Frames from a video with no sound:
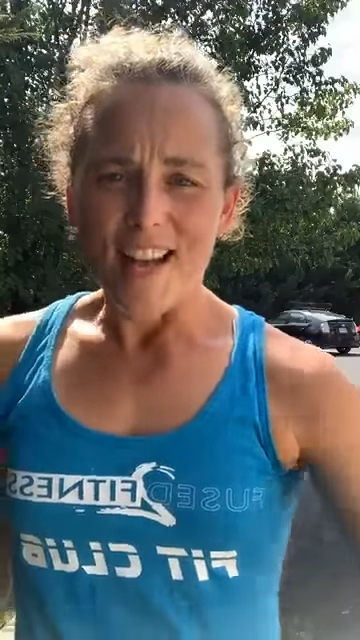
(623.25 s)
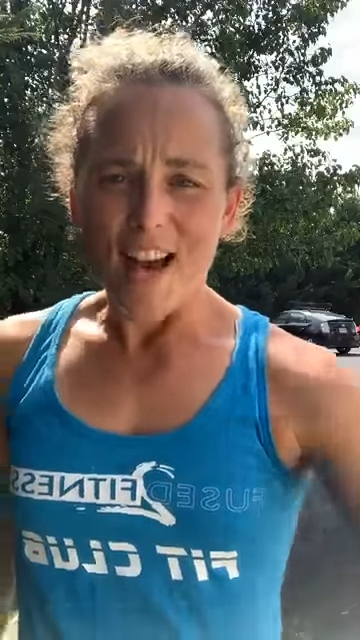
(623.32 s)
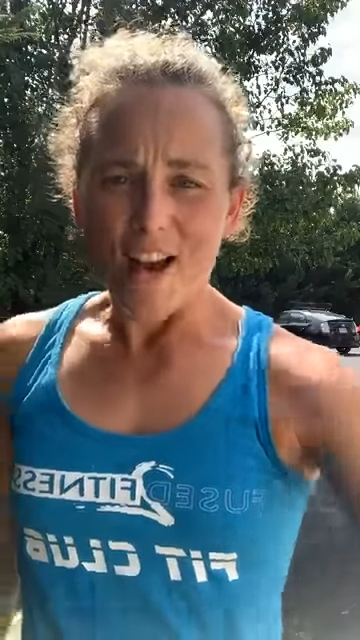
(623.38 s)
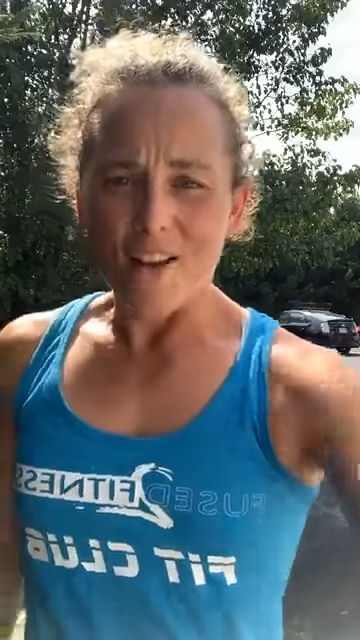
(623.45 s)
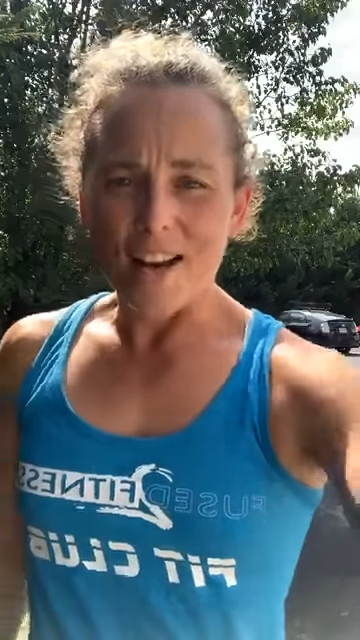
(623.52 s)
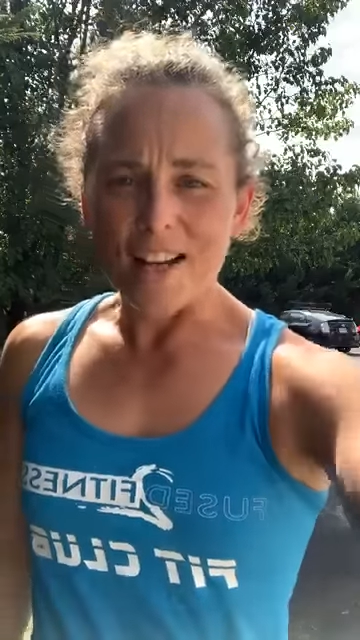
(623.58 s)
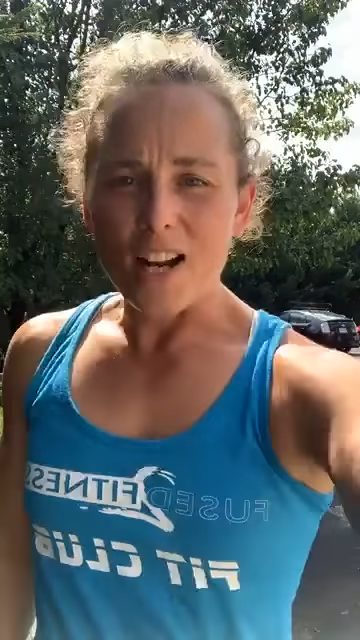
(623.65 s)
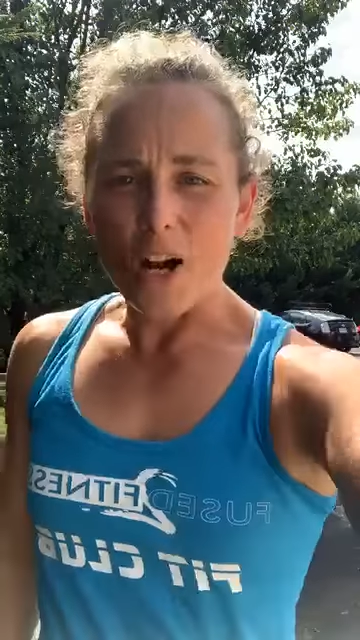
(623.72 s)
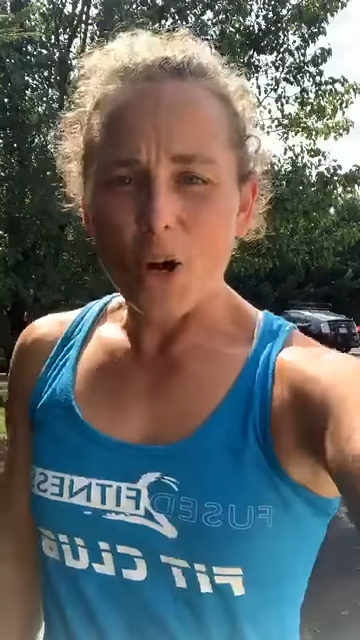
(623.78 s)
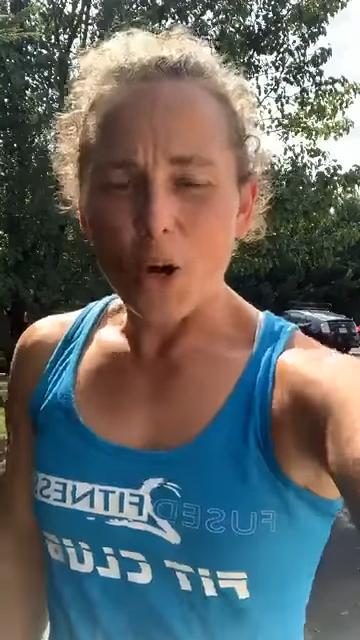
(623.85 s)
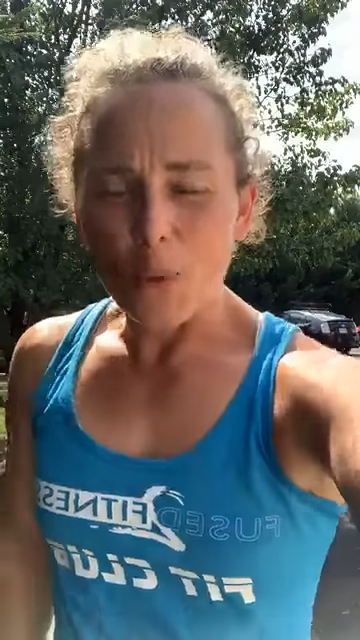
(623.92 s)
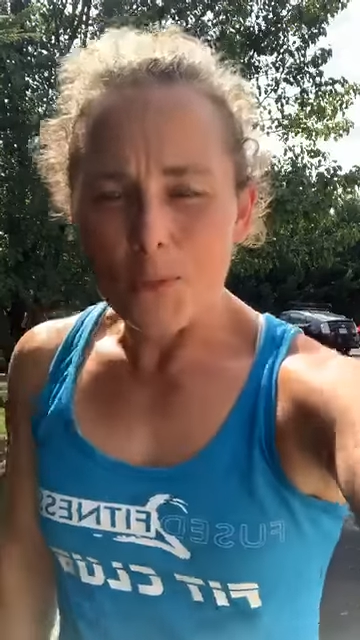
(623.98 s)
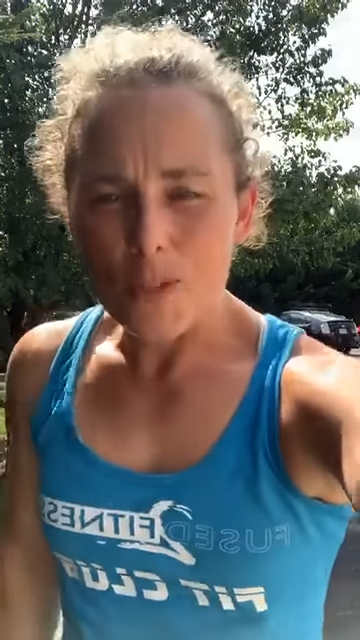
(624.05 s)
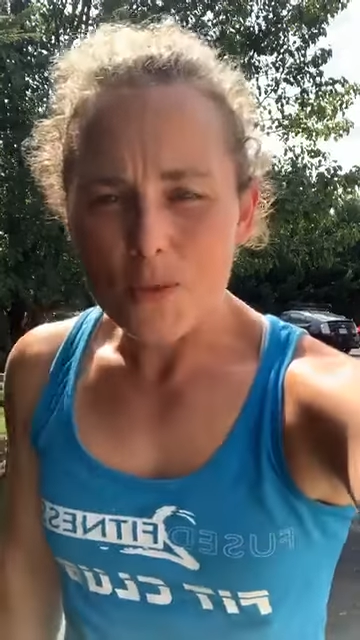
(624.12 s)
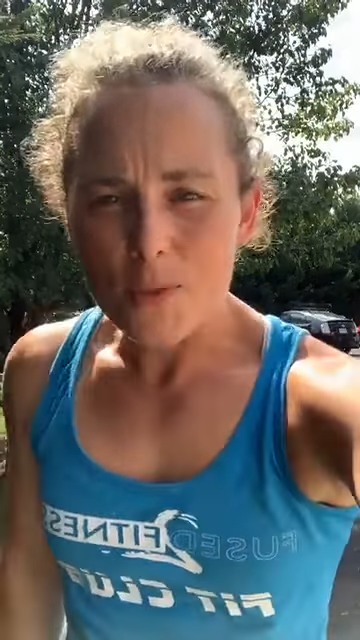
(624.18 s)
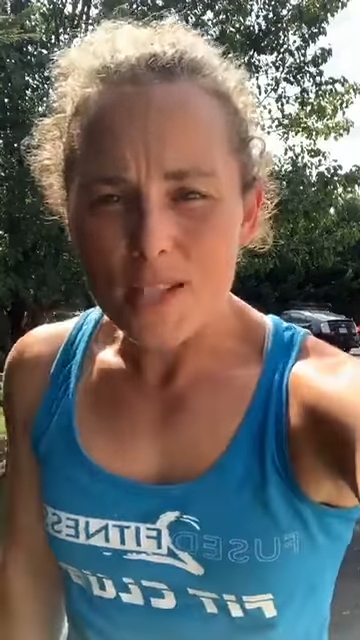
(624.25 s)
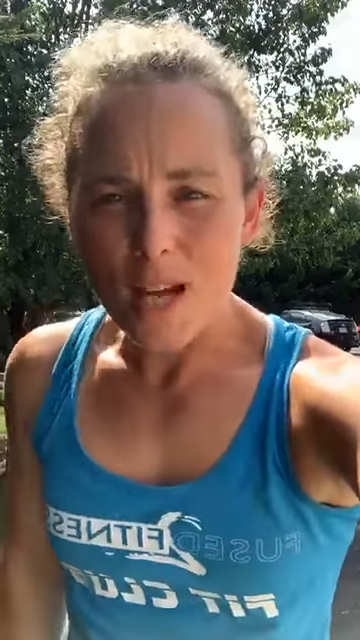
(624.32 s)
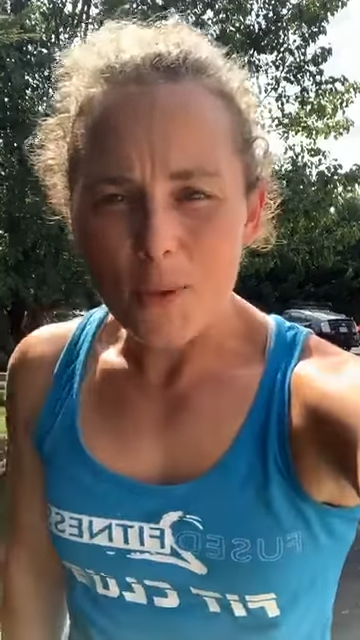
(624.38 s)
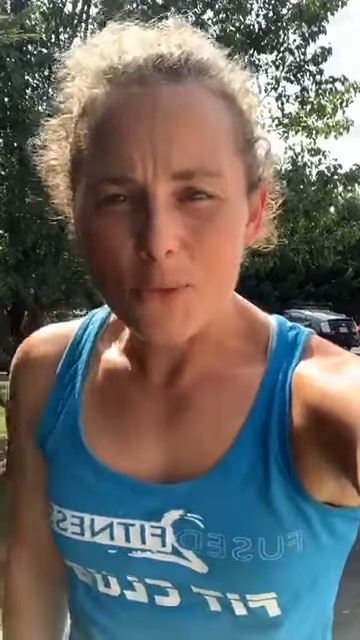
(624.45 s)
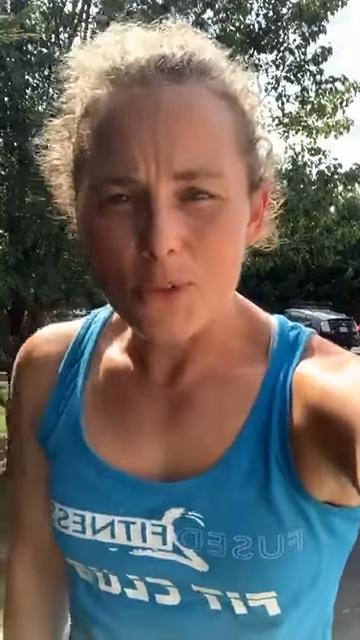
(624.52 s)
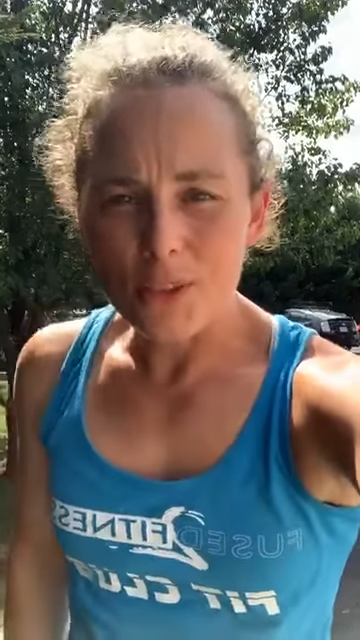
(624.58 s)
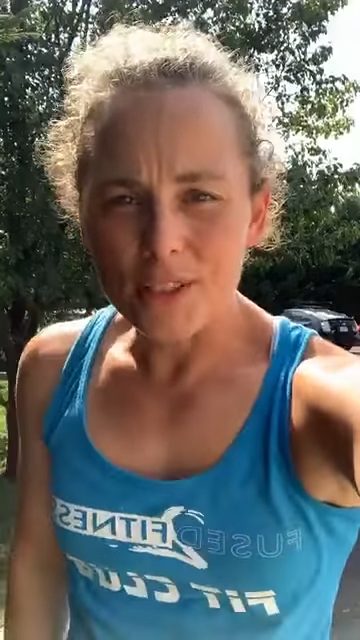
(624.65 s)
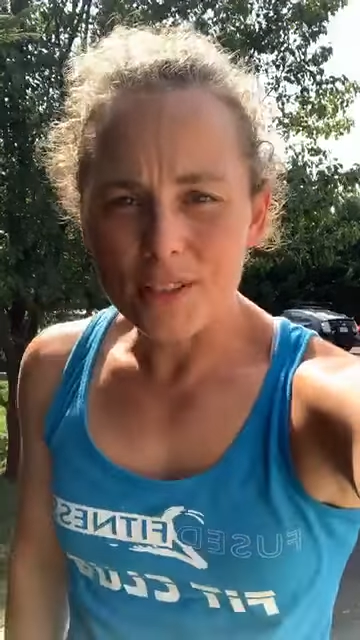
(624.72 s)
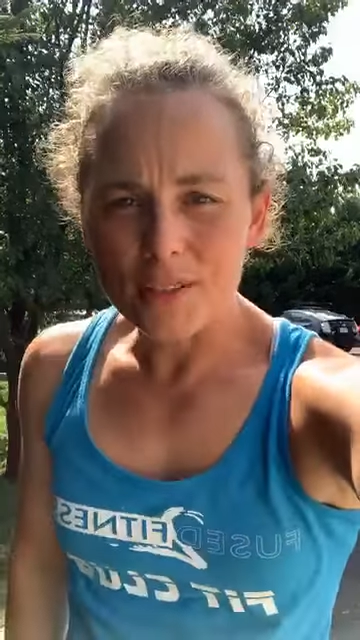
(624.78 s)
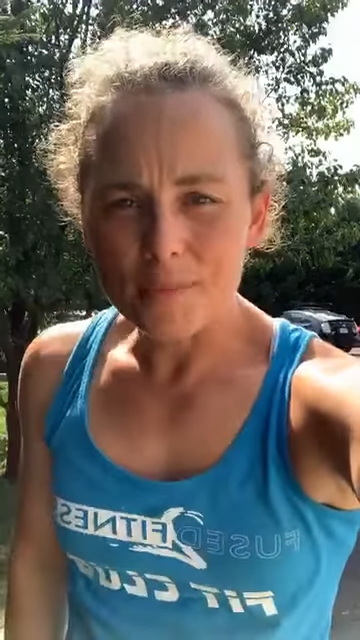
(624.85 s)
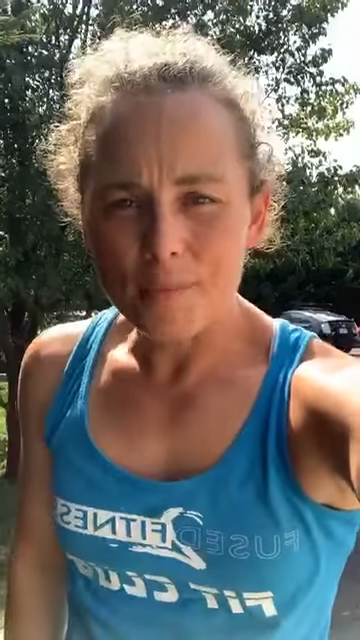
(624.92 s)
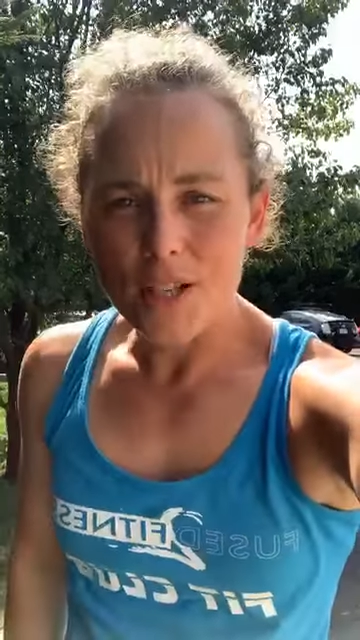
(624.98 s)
All right, I hope this was helpful.